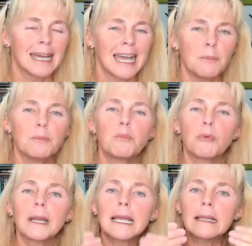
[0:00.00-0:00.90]
and
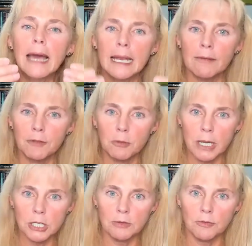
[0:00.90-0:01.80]
bringing that
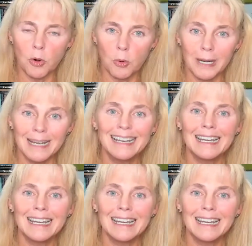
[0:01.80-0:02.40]
information forward